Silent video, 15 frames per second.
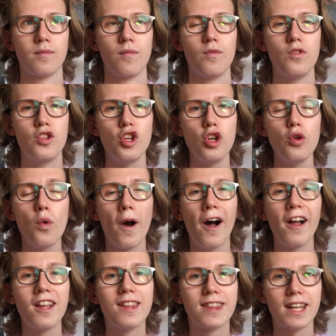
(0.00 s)
Do
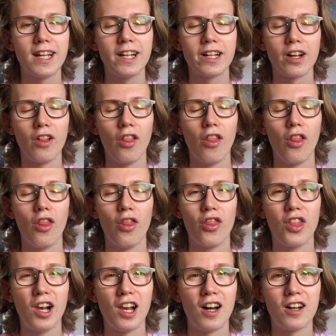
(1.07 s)
I think
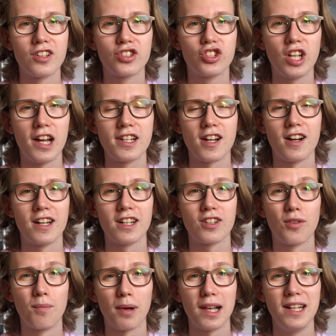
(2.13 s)
The Last Jedi
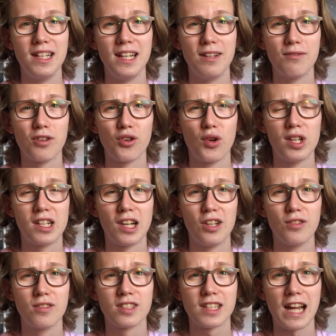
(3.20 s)
completely ruined
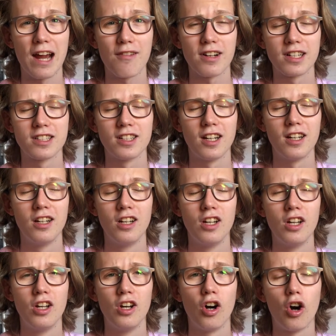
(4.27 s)
Luke's character?
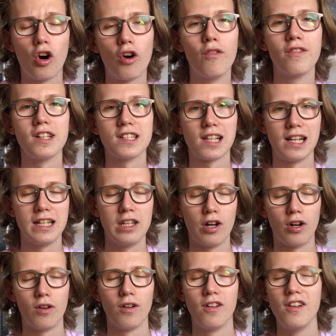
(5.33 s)
Obviously not.
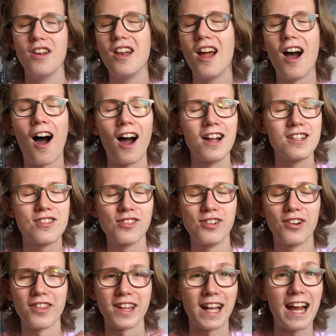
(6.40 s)
I do
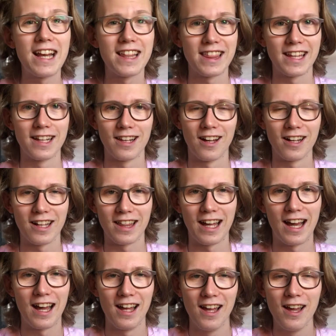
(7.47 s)
not think anything like
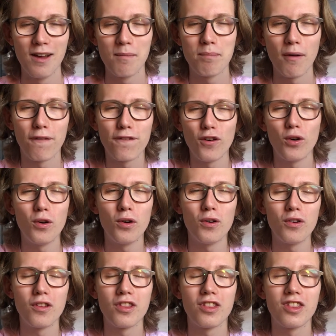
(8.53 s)
that. Before
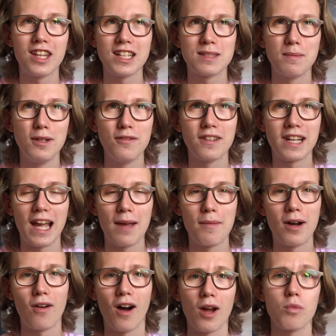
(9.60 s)
this movie came
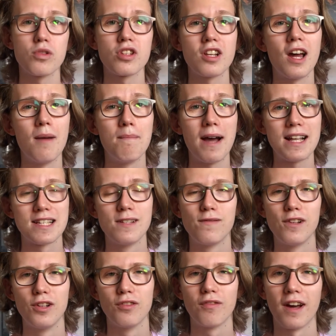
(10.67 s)
out, I wasn't a massive
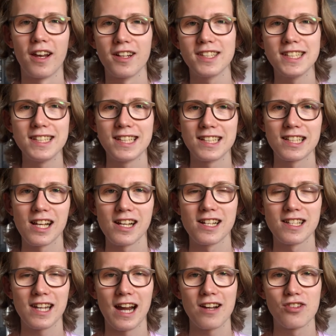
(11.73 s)
Luke fan. I didn't dislike his
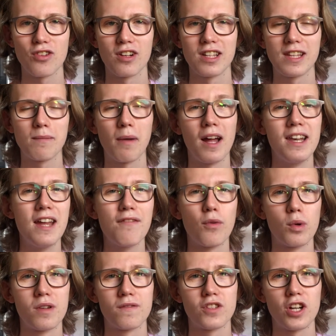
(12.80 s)
character or anything, but I never
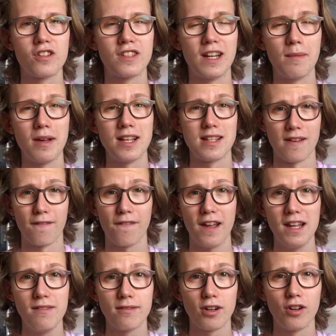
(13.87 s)
would have chosen him as a
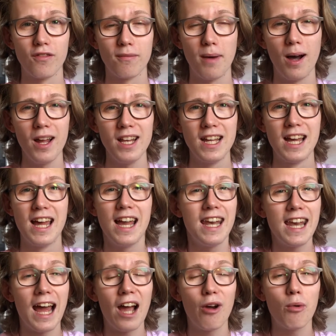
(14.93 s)
favourite of mine.
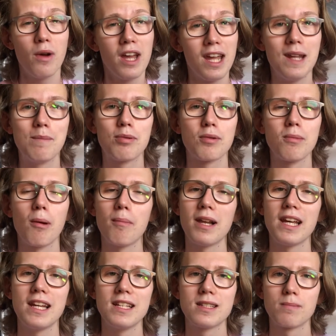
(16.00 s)
Now, he
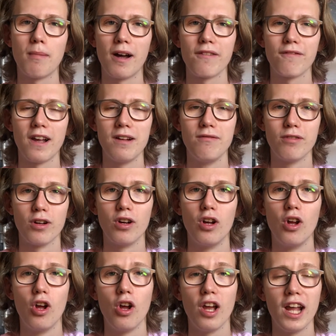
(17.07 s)
probably is my favourite
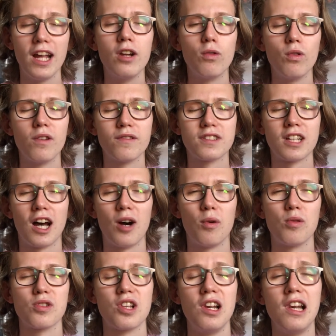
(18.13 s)
in all of Star
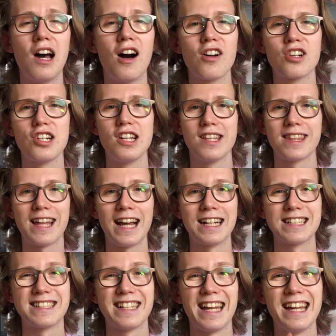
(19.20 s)
Wars, largely
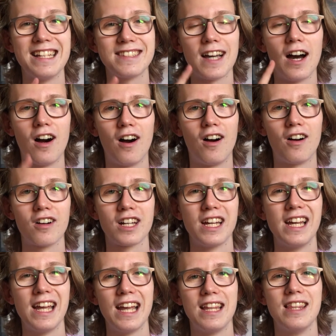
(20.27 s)
thanks to his arc
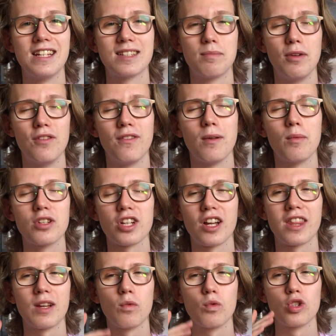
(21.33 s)
in this movie, which I
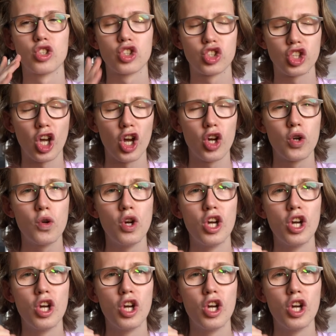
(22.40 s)
think was so